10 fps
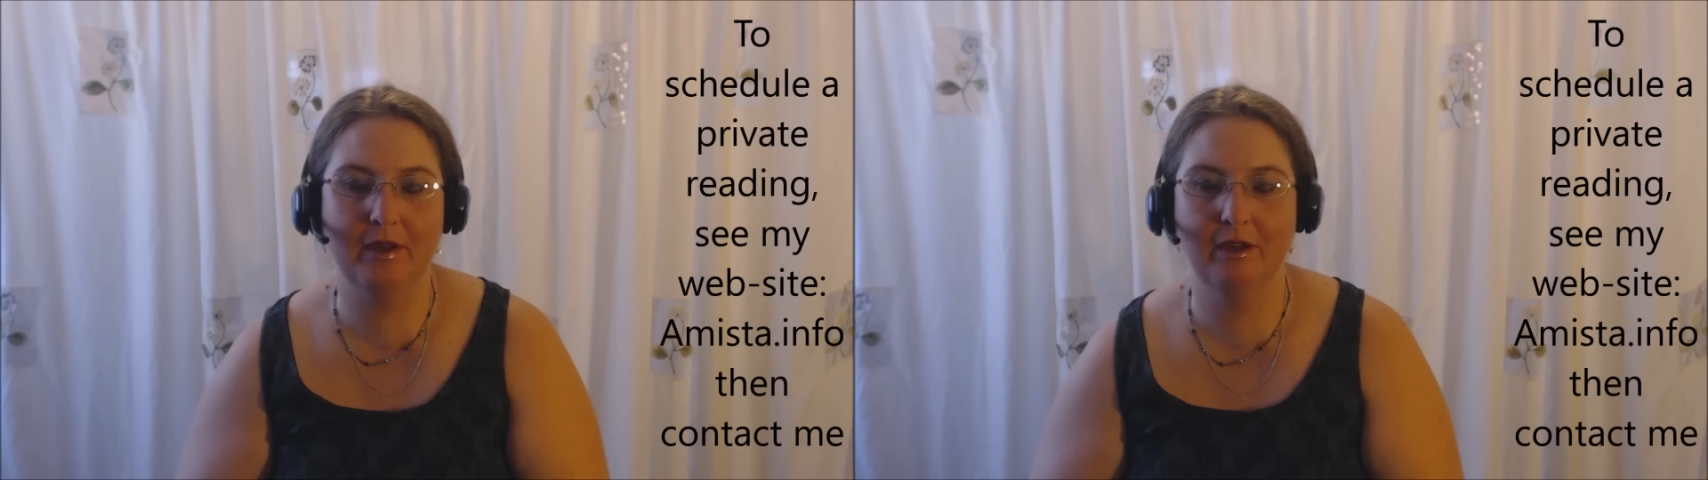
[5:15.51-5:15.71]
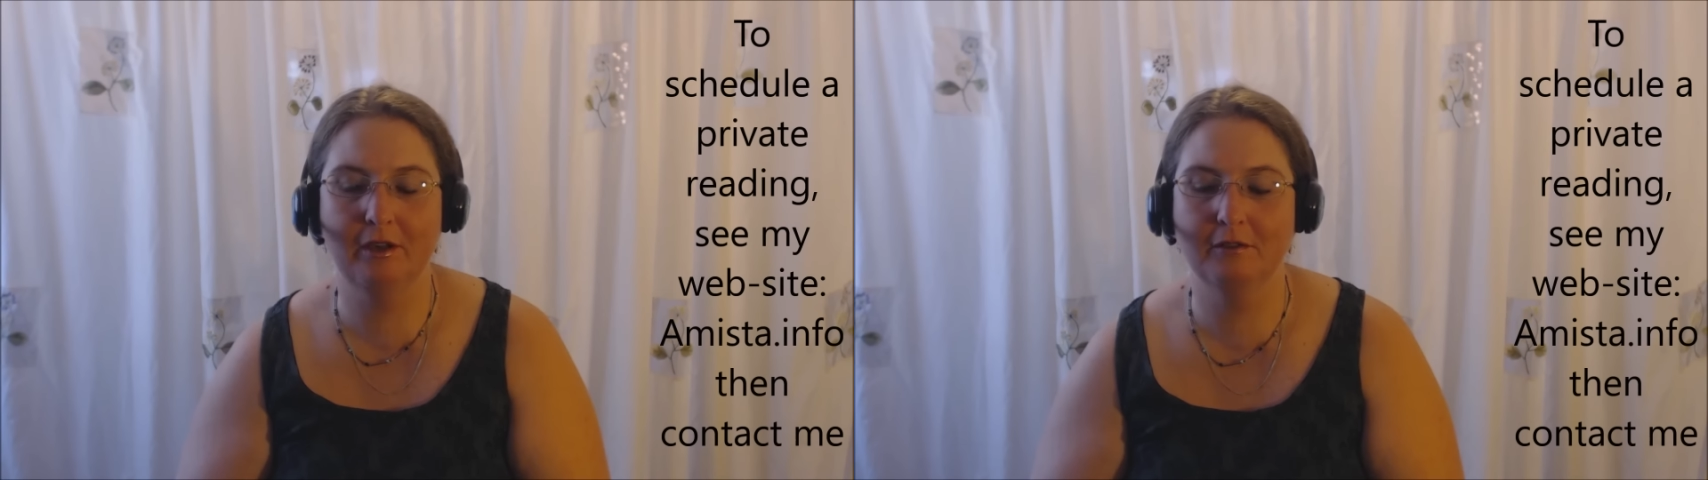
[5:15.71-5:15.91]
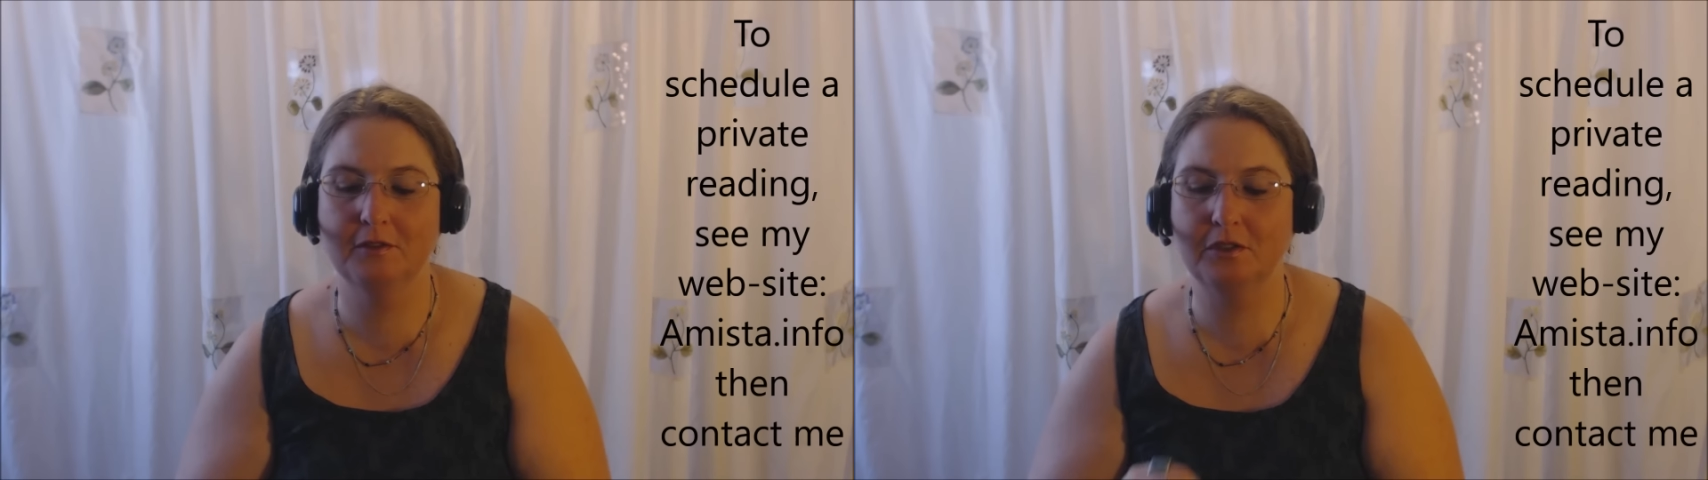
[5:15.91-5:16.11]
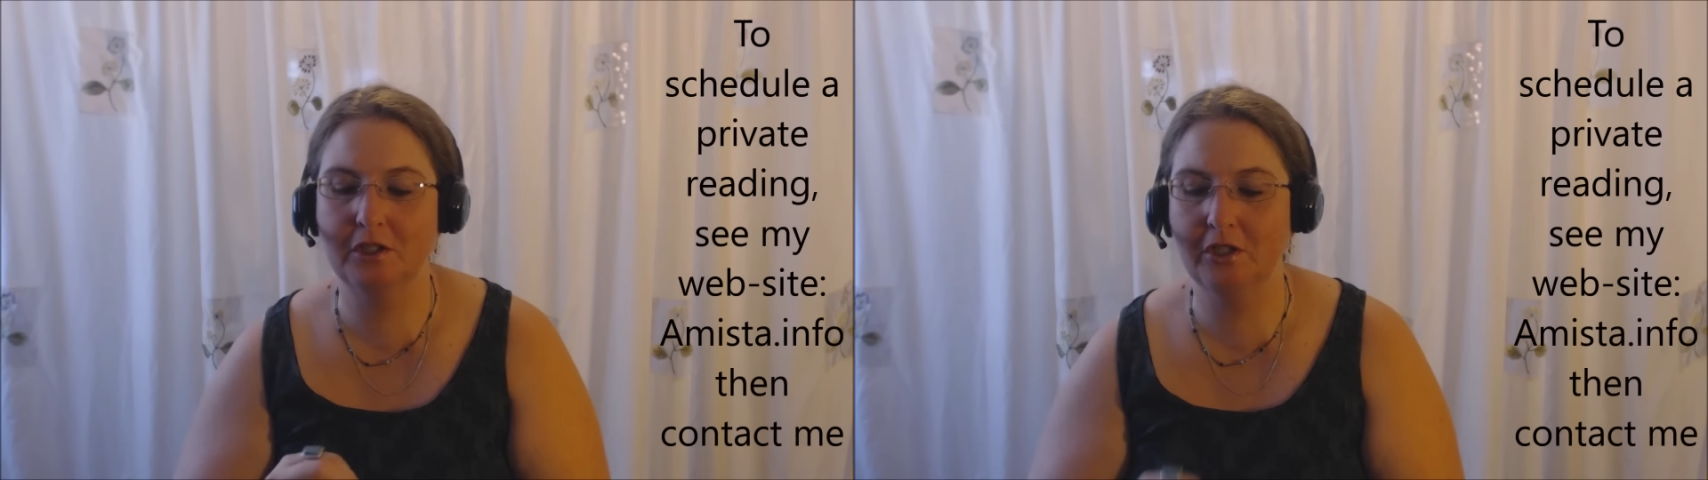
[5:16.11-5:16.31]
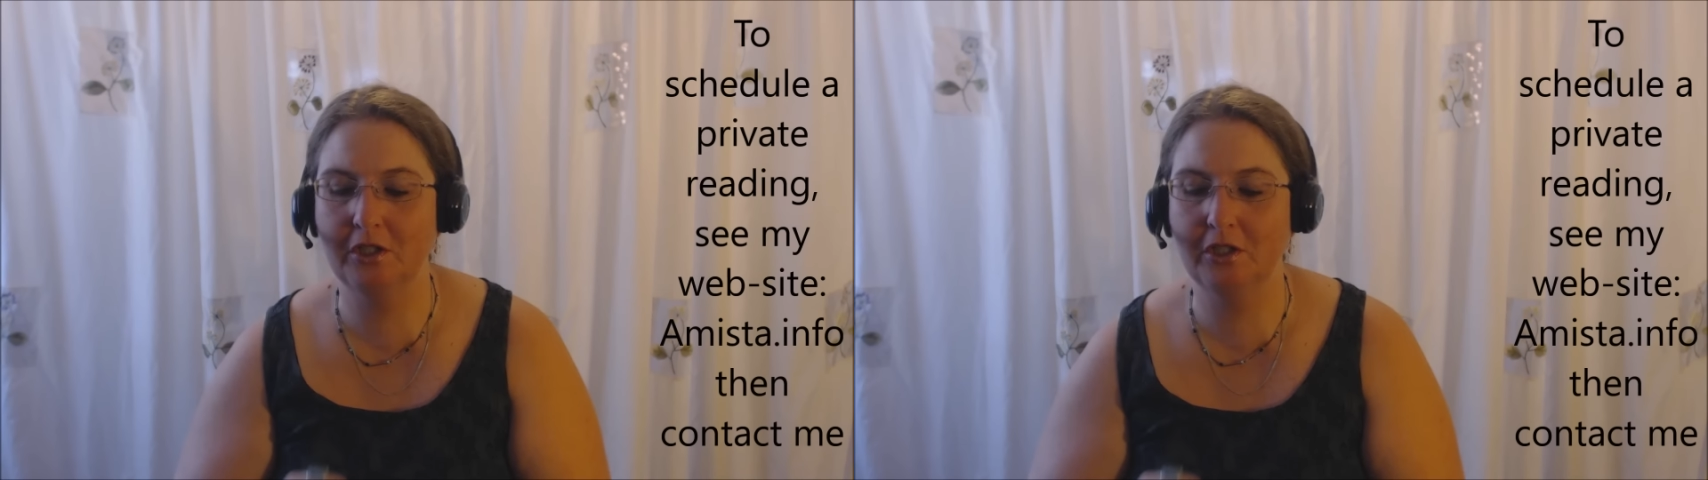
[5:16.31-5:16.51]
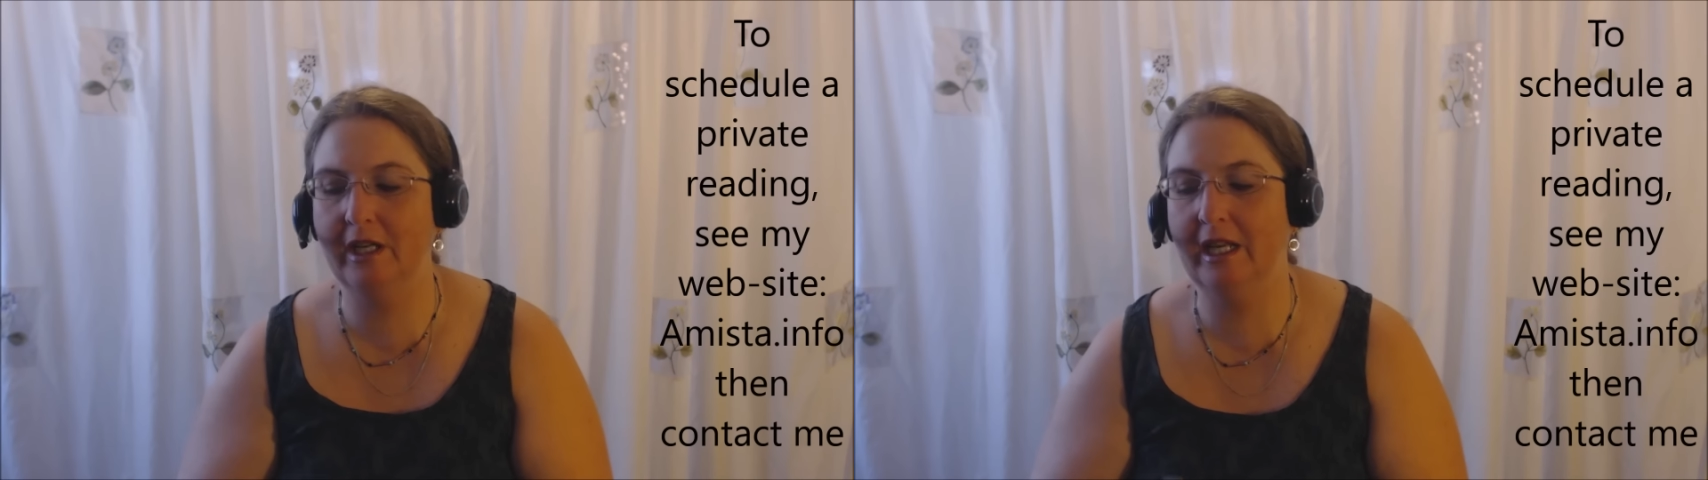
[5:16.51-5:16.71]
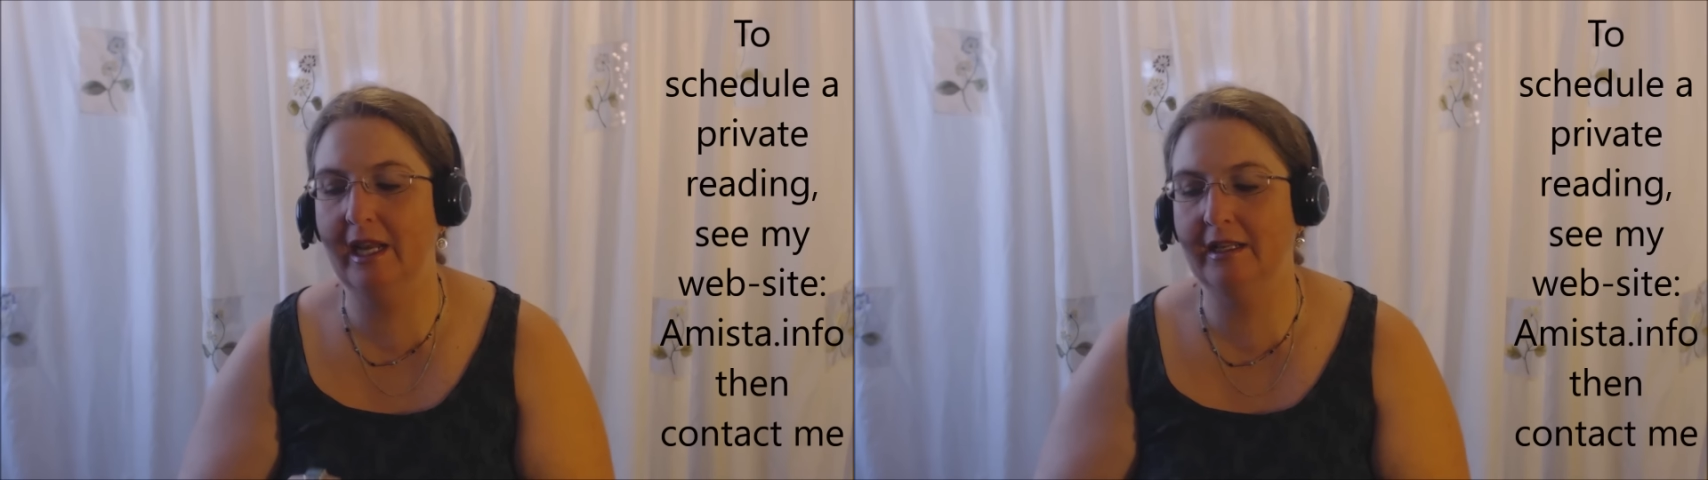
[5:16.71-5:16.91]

of security